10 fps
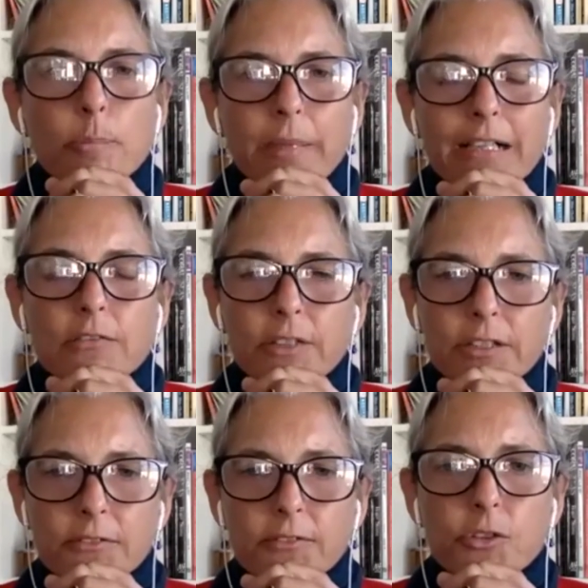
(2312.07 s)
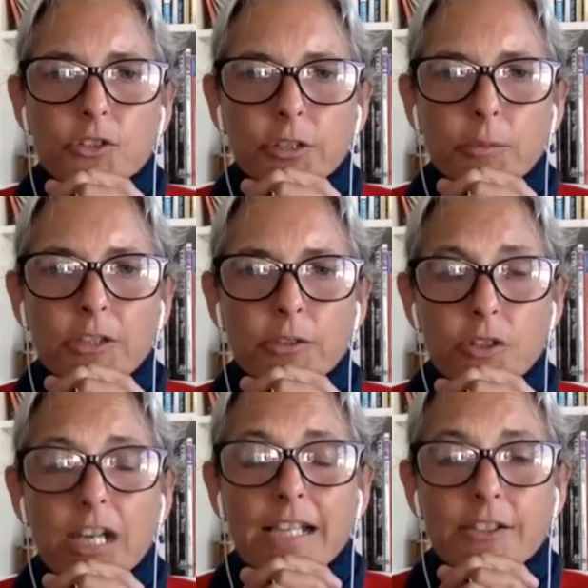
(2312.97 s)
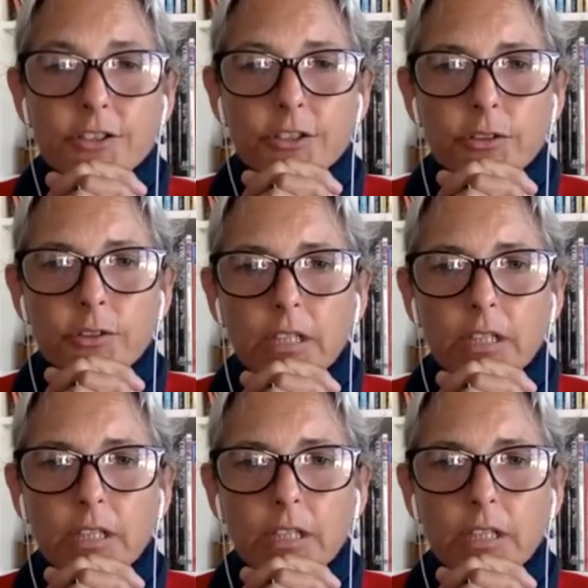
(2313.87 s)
powerful in the future when you're trying to